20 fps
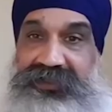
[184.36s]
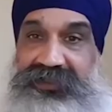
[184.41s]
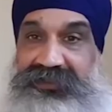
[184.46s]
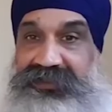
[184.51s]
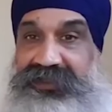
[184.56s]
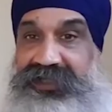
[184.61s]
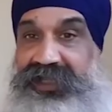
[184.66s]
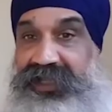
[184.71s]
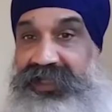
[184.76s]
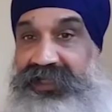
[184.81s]
this
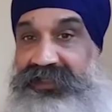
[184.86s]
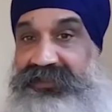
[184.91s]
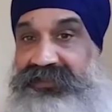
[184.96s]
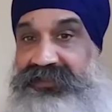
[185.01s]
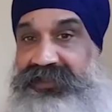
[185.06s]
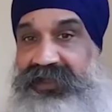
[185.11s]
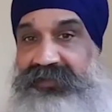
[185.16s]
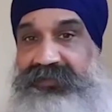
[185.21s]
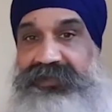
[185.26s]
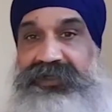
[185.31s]
case.
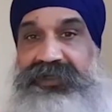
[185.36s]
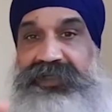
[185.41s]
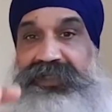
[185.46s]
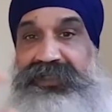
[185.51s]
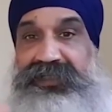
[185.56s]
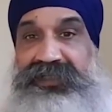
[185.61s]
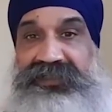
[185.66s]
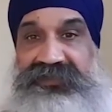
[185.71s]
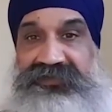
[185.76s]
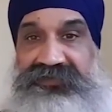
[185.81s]
I mean,
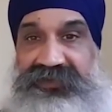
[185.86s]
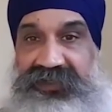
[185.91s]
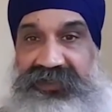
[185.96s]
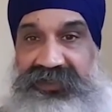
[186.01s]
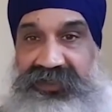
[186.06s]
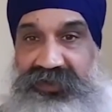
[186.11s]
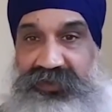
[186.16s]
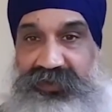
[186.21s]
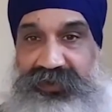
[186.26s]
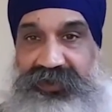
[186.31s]
in this
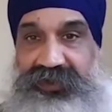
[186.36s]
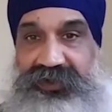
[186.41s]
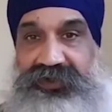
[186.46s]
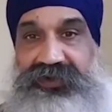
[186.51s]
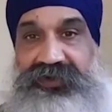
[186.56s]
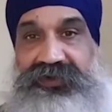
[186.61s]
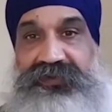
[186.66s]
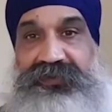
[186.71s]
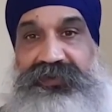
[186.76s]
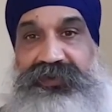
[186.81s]
video, we're not
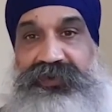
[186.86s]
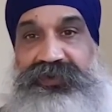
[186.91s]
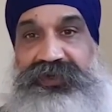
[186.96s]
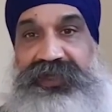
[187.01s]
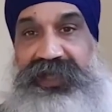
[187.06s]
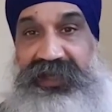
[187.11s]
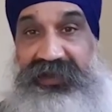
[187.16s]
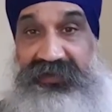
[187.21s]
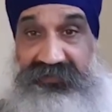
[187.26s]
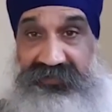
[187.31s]
going to
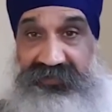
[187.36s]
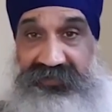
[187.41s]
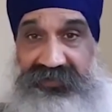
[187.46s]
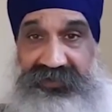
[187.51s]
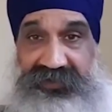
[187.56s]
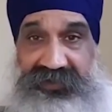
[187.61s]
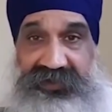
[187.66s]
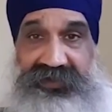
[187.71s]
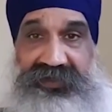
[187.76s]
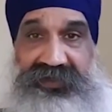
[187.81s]
report
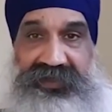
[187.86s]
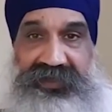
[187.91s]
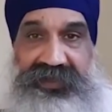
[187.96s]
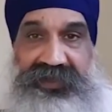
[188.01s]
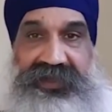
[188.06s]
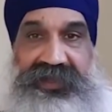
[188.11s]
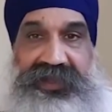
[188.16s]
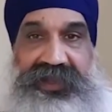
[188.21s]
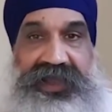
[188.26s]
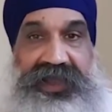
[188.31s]
everything,
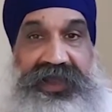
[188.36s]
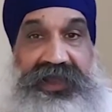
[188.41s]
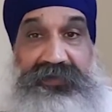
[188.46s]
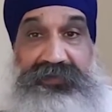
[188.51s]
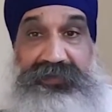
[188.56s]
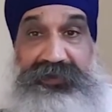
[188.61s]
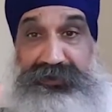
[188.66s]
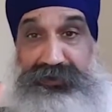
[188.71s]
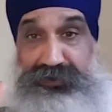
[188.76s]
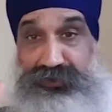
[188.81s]

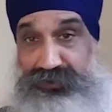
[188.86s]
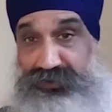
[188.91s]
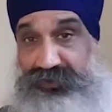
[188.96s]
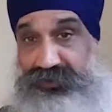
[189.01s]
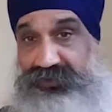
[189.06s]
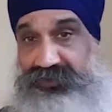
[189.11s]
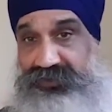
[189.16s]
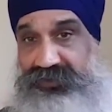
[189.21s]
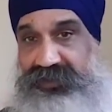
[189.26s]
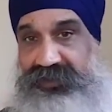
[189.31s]
but you
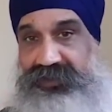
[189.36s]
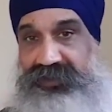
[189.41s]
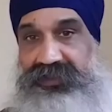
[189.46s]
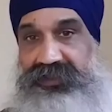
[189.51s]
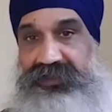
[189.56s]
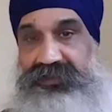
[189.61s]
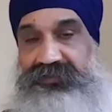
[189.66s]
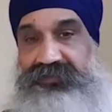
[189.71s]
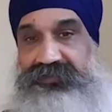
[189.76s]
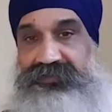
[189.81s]
should
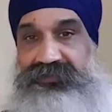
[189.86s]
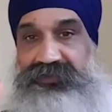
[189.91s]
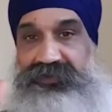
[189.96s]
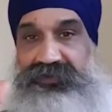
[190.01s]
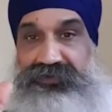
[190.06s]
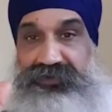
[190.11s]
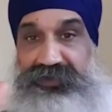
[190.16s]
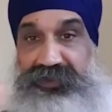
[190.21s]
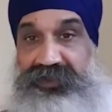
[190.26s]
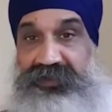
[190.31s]

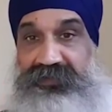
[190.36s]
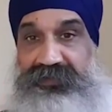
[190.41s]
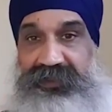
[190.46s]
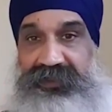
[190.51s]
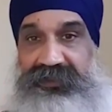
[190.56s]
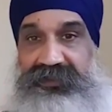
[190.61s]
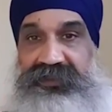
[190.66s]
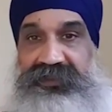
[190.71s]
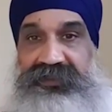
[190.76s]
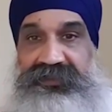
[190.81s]
read up
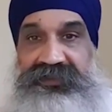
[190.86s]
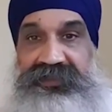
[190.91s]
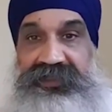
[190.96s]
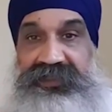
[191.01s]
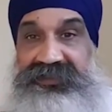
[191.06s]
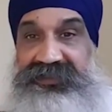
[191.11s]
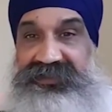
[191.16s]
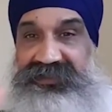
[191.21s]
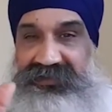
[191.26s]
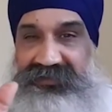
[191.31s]
on this.
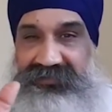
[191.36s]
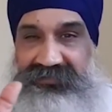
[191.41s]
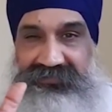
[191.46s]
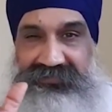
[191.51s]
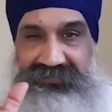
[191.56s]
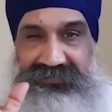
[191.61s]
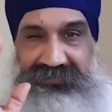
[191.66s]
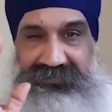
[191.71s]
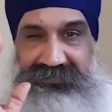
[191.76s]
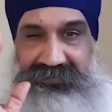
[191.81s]
It's,
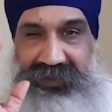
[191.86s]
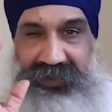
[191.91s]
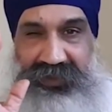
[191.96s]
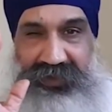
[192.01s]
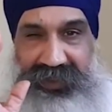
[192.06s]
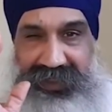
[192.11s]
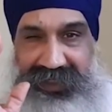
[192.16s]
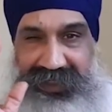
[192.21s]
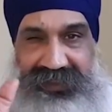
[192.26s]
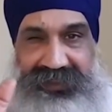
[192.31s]
you know,
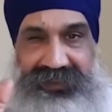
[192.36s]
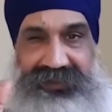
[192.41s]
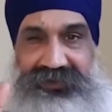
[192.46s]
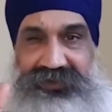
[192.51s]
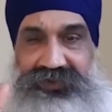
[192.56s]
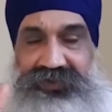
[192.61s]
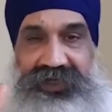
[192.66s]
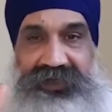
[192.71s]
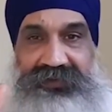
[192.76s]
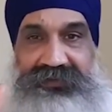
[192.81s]
heinous
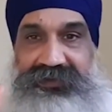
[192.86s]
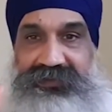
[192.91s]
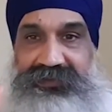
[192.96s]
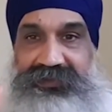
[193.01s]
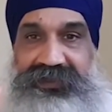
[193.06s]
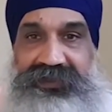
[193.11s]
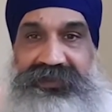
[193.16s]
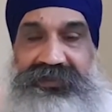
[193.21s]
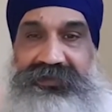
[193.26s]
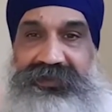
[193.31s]
crimes have
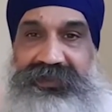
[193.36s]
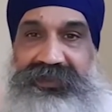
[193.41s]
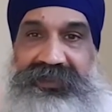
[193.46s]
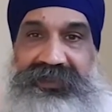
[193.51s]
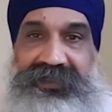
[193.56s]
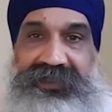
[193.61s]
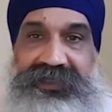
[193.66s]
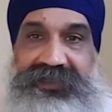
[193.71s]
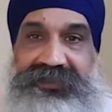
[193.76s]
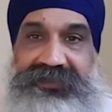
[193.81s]
been
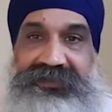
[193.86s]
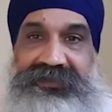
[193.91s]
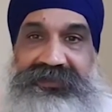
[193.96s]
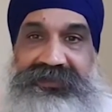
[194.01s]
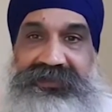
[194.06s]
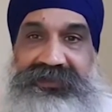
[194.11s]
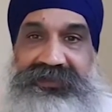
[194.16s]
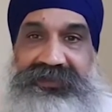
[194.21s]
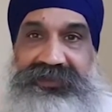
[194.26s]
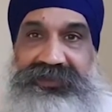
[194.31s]
committed against
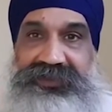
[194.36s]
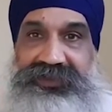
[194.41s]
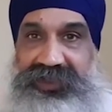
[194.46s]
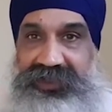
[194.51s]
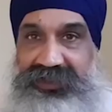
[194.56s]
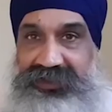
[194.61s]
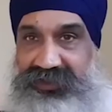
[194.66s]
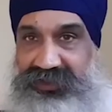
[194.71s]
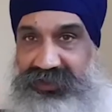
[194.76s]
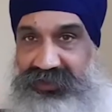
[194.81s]
the
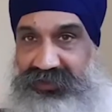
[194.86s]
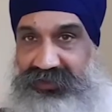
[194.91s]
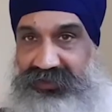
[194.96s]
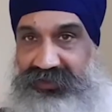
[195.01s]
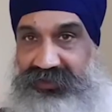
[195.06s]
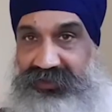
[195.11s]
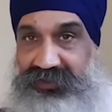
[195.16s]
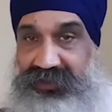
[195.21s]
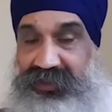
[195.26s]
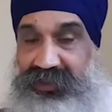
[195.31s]
young
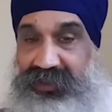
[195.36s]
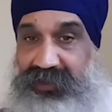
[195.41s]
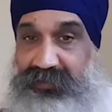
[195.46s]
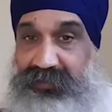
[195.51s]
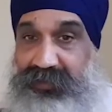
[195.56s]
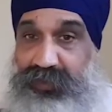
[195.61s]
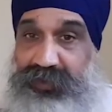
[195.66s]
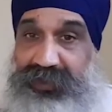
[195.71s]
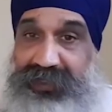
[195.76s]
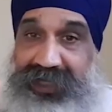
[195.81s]
children.
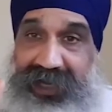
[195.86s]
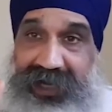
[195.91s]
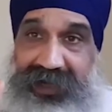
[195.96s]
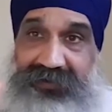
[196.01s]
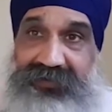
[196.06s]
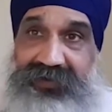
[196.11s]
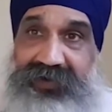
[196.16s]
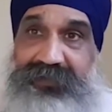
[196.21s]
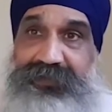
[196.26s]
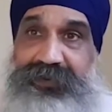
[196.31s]
But we
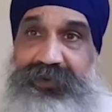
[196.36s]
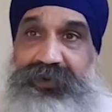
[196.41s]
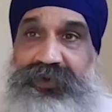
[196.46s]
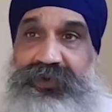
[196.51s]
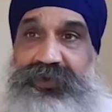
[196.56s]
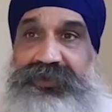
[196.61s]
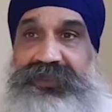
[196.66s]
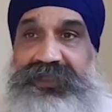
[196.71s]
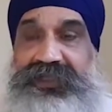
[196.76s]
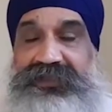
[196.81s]
can
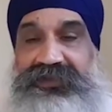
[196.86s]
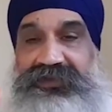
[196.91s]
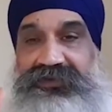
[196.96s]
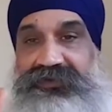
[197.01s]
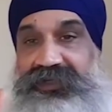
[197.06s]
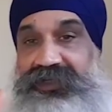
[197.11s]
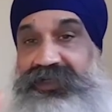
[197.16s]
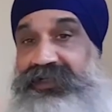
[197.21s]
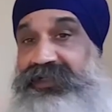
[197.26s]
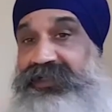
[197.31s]
report that the
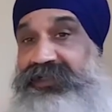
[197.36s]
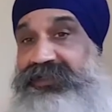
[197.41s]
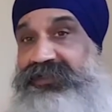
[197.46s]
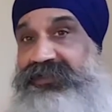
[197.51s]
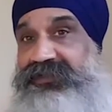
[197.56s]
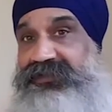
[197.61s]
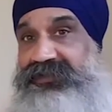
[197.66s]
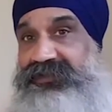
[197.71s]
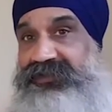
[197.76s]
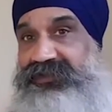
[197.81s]
ringleader
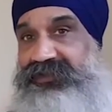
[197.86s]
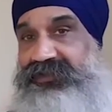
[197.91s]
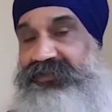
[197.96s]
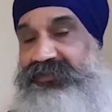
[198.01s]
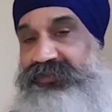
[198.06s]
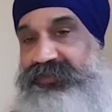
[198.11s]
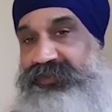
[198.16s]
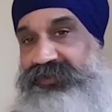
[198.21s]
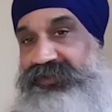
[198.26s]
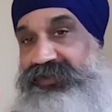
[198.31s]
of the
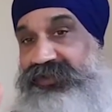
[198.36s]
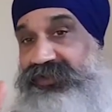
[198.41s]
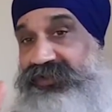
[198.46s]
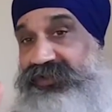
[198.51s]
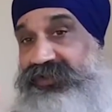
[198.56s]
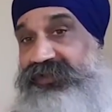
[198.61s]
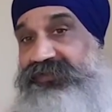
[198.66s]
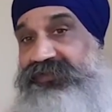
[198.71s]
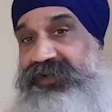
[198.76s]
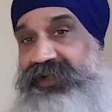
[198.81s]
group was a
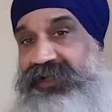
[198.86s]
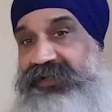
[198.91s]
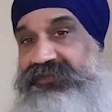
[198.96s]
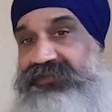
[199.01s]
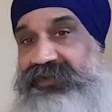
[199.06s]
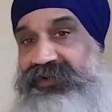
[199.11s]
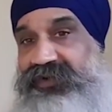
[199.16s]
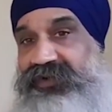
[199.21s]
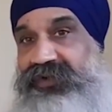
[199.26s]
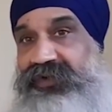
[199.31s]

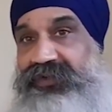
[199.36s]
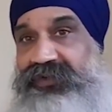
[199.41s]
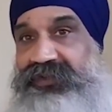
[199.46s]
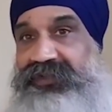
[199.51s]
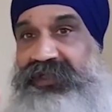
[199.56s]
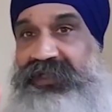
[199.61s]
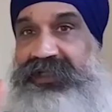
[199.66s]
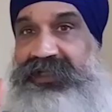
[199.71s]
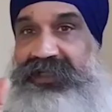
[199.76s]
35-year-old,